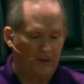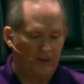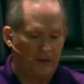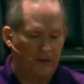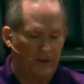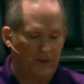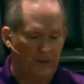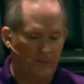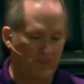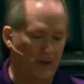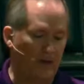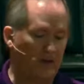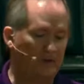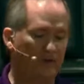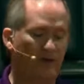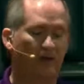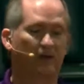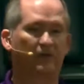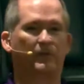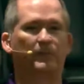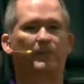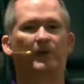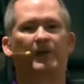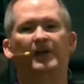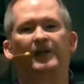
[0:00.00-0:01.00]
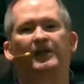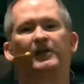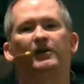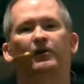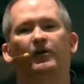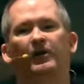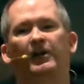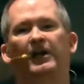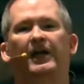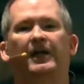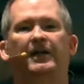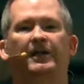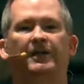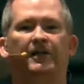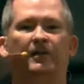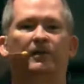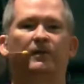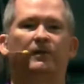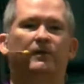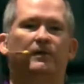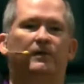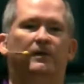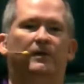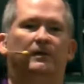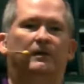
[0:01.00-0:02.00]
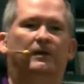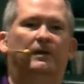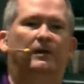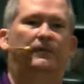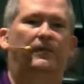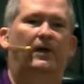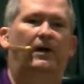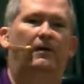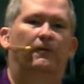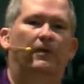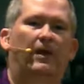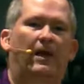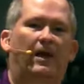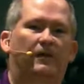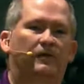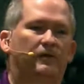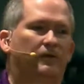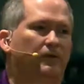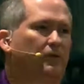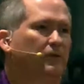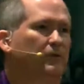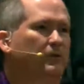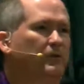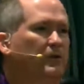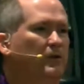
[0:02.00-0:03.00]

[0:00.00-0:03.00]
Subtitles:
I imagine everybody in here tonight can, if I were to ask you,